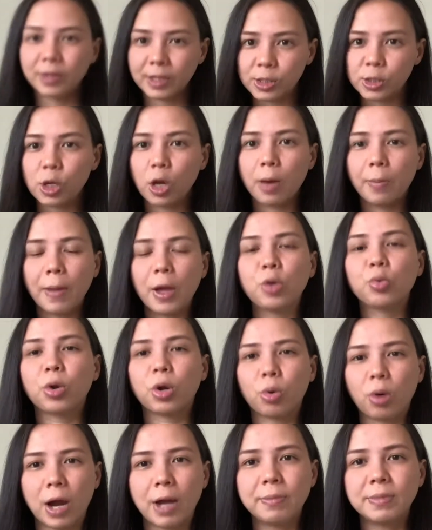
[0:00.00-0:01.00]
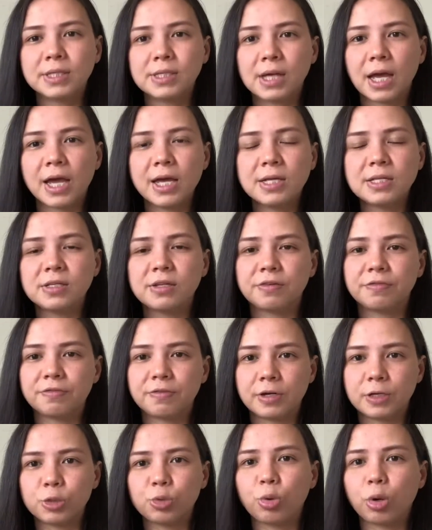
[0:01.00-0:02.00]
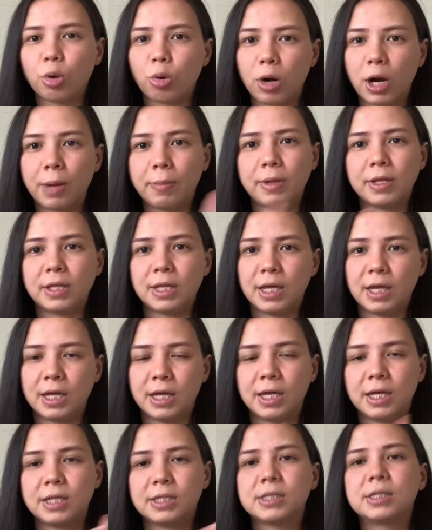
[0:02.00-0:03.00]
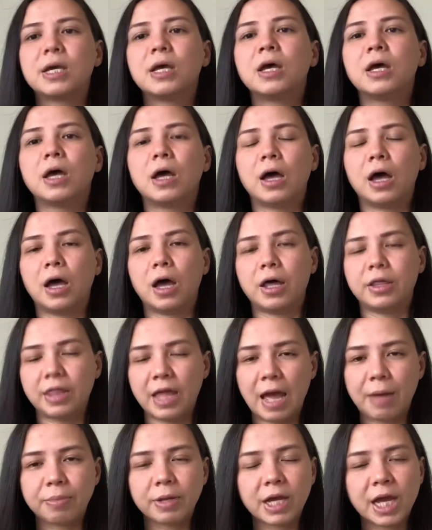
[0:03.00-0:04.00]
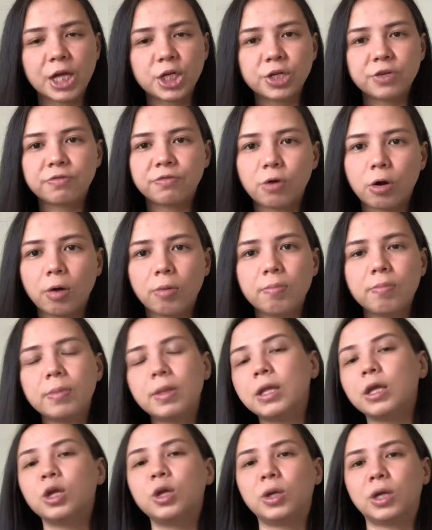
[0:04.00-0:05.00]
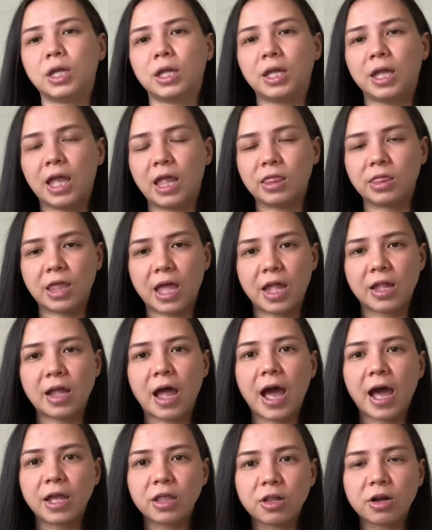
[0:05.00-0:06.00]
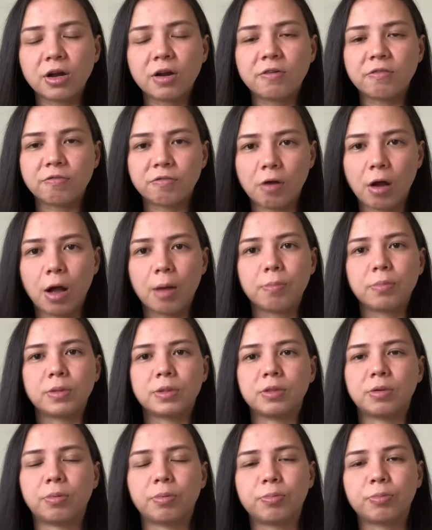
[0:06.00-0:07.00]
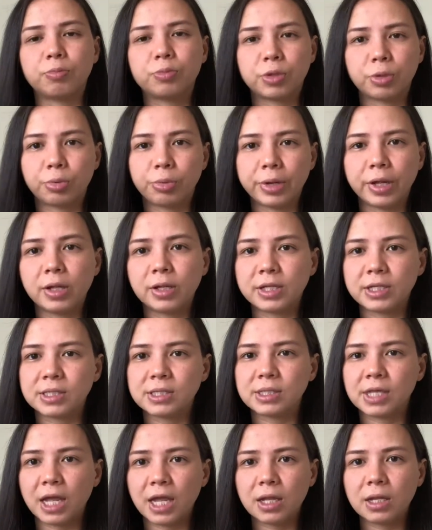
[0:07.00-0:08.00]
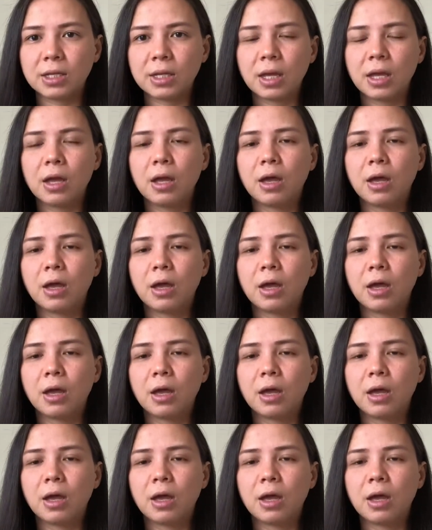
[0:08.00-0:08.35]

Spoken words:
let's talk about requirements, guys. The first requirement is the application form. You can get that either from the real estate